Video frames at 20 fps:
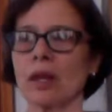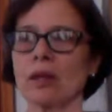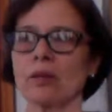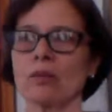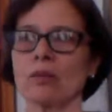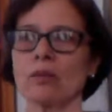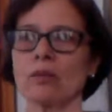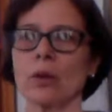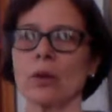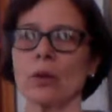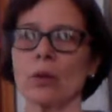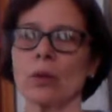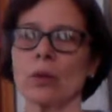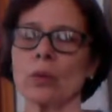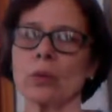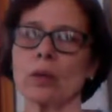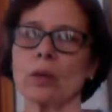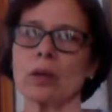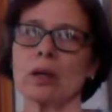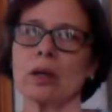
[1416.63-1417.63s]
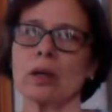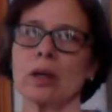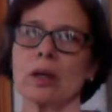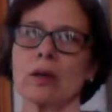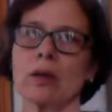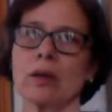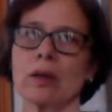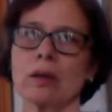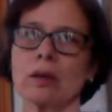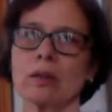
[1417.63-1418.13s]
And so
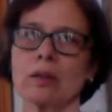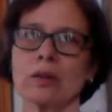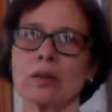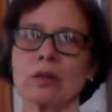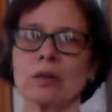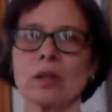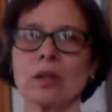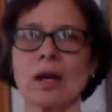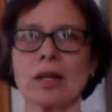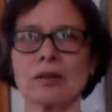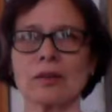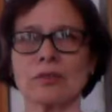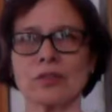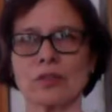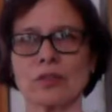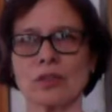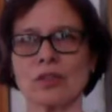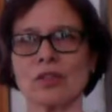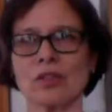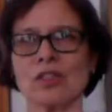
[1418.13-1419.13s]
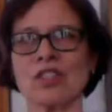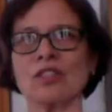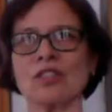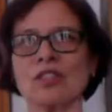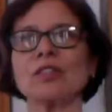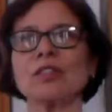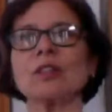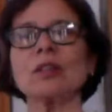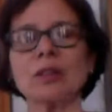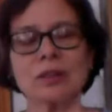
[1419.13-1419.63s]
there's a lot of
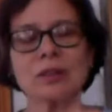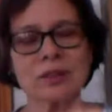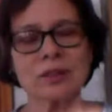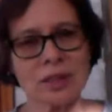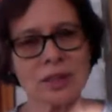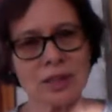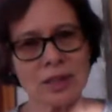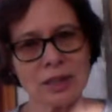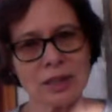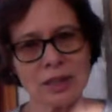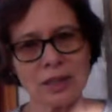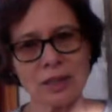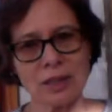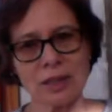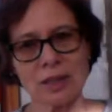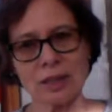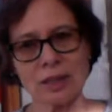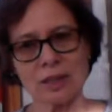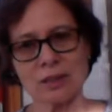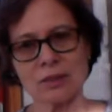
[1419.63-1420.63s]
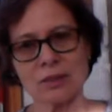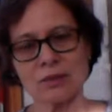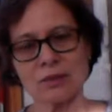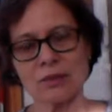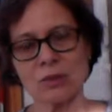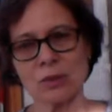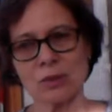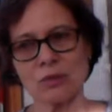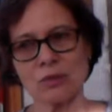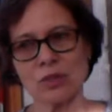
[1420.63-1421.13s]
difficulty in
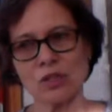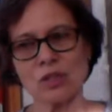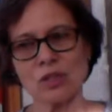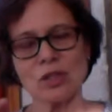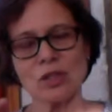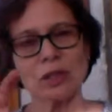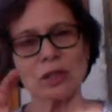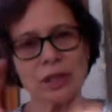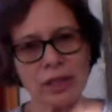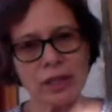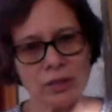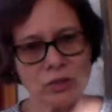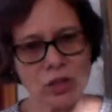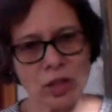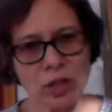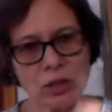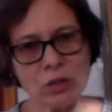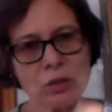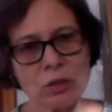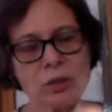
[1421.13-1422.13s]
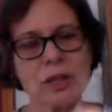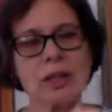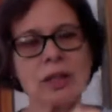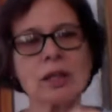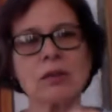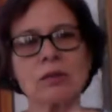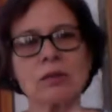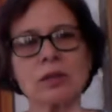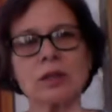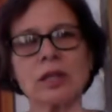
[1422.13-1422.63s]
sort of just the gendering
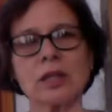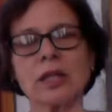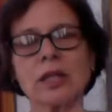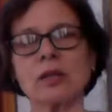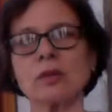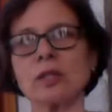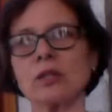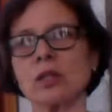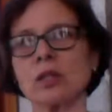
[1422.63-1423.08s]
of the language.